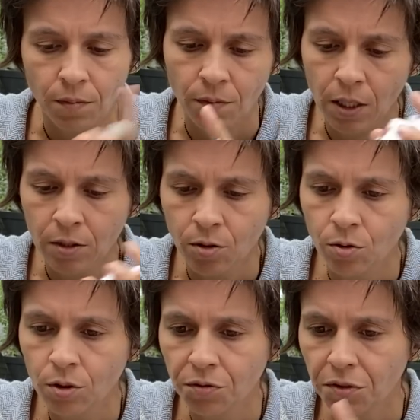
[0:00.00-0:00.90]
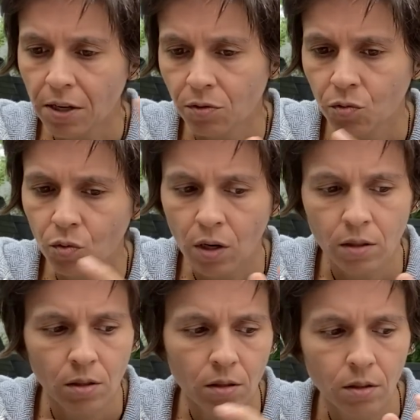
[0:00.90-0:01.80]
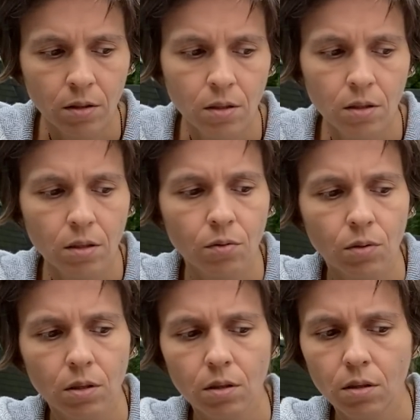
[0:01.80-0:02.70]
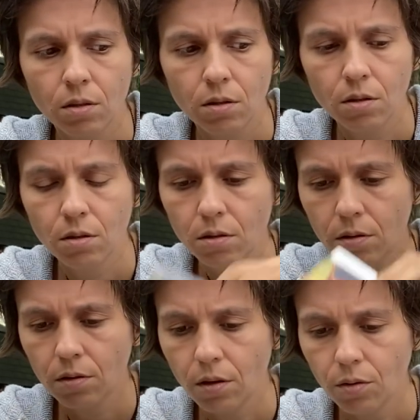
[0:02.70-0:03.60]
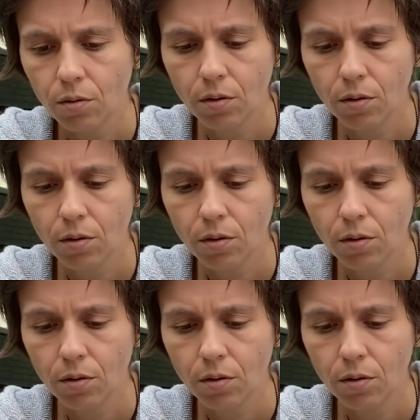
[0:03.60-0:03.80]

and let's do the Five of Wands. Let's see what it is, though.